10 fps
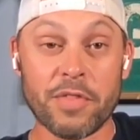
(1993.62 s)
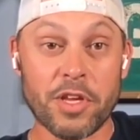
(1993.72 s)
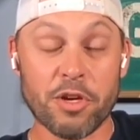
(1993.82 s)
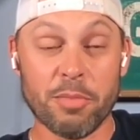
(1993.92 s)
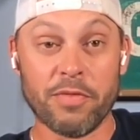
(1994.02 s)
the
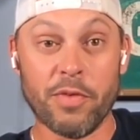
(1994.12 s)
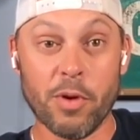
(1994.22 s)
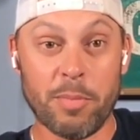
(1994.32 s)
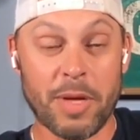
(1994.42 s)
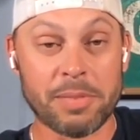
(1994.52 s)
year
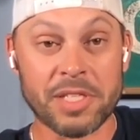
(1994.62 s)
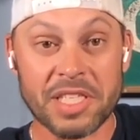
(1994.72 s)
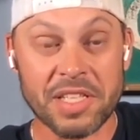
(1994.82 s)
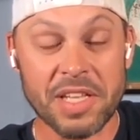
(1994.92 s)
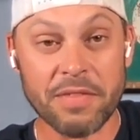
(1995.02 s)
before. Pepsi
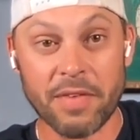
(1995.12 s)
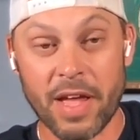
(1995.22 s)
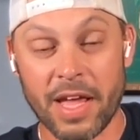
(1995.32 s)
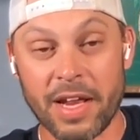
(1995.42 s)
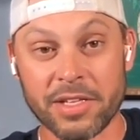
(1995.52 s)
Steve
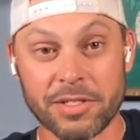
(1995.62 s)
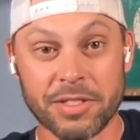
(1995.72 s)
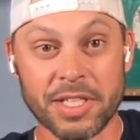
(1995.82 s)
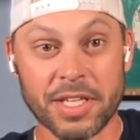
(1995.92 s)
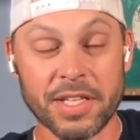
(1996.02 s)
had extra
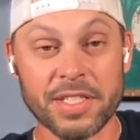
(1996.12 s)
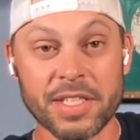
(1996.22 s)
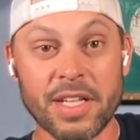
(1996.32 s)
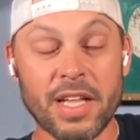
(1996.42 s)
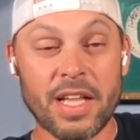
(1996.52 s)
tickets,
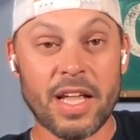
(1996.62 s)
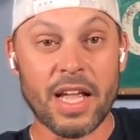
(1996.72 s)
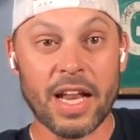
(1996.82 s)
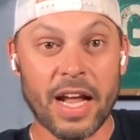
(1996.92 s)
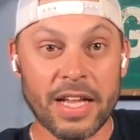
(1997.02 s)

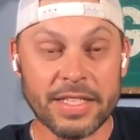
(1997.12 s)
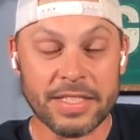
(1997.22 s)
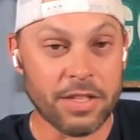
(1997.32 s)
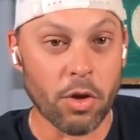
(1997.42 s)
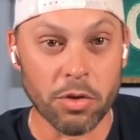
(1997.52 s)
and I
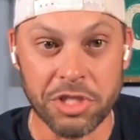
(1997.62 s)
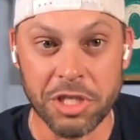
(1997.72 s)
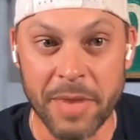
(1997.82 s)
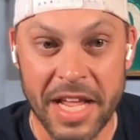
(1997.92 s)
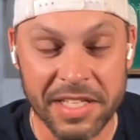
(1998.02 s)
did the whole
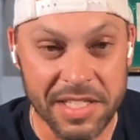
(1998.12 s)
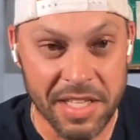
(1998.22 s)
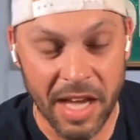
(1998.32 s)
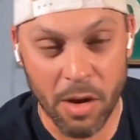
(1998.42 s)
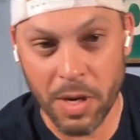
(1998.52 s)
Jim Nantz
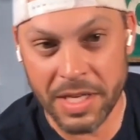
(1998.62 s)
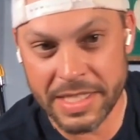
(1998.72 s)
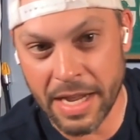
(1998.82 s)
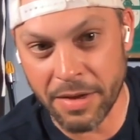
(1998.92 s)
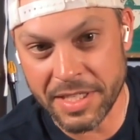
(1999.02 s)
thing. I went
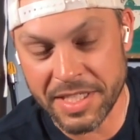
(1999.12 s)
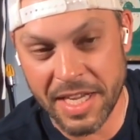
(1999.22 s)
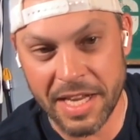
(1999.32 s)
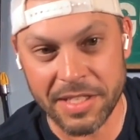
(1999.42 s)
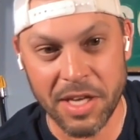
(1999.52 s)
down to
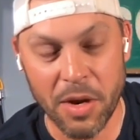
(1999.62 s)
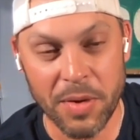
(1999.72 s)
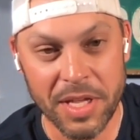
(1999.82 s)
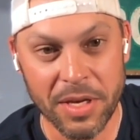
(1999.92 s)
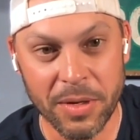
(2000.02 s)
San
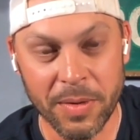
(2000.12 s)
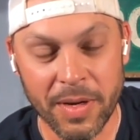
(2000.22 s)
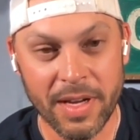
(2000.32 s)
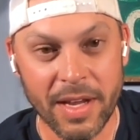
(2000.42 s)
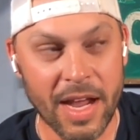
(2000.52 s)
Antonio
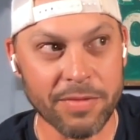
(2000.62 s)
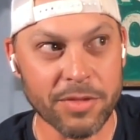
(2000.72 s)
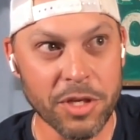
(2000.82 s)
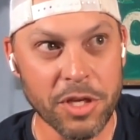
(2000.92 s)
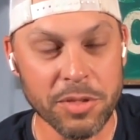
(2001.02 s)

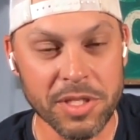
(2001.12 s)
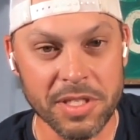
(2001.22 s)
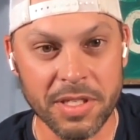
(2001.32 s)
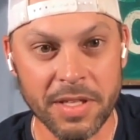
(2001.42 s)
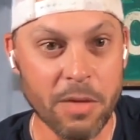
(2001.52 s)
after
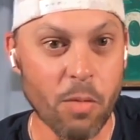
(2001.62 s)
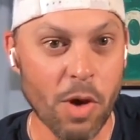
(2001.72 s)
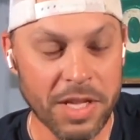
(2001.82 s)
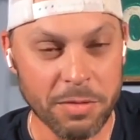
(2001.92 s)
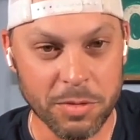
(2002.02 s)
Houston. They
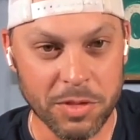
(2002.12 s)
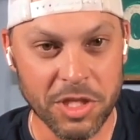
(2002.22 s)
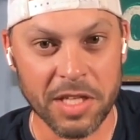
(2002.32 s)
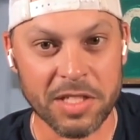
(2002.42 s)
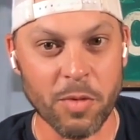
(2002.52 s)
won. He was with
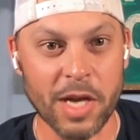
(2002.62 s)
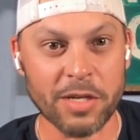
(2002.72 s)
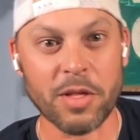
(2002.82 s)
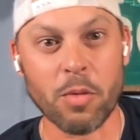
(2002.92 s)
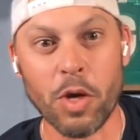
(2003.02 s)
Johnson
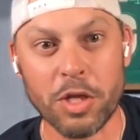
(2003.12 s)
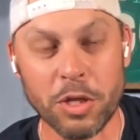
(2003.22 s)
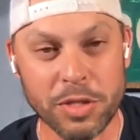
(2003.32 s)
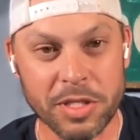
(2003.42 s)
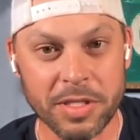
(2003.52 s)
Wagner. They won
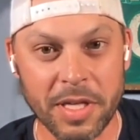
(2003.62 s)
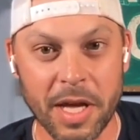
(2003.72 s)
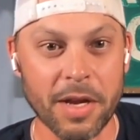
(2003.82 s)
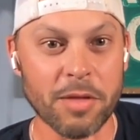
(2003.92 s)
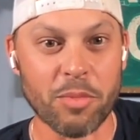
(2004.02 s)
Houston,
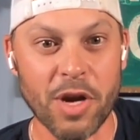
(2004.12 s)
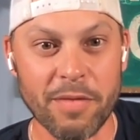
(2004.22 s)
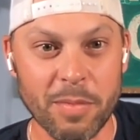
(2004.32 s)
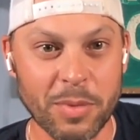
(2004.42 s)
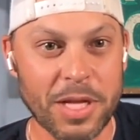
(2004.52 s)
got on the
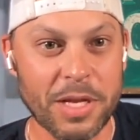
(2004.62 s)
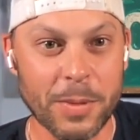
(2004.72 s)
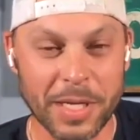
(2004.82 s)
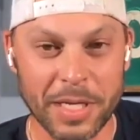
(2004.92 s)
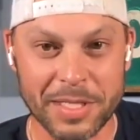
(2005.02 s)
private plane to
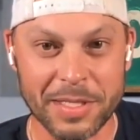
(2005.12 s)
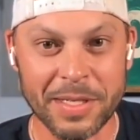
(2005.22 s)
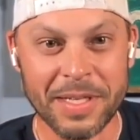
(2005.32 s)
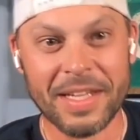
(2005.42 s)
Augusta.